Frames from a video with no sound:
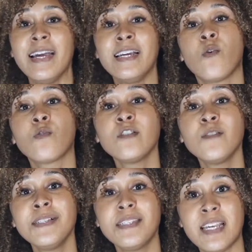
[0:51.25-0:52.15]
In order
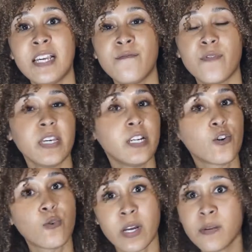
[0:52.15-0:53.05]
to be seen for the
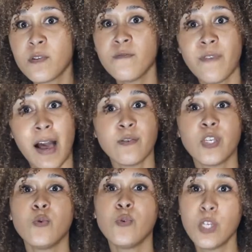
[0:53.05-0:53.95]
incredible
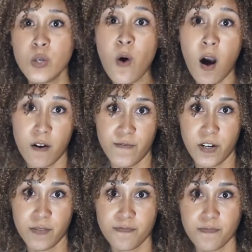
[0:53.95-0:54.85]
value you
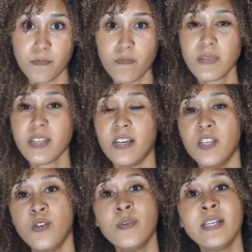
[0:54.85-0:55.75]
offer,
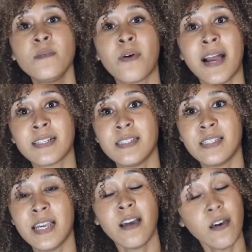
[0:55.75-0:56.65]
you need to practice
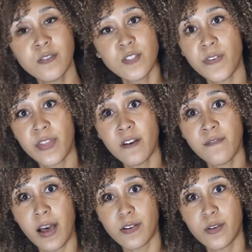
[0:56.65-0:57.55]
seeing others for their
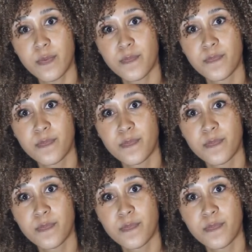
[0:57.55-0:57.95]
value.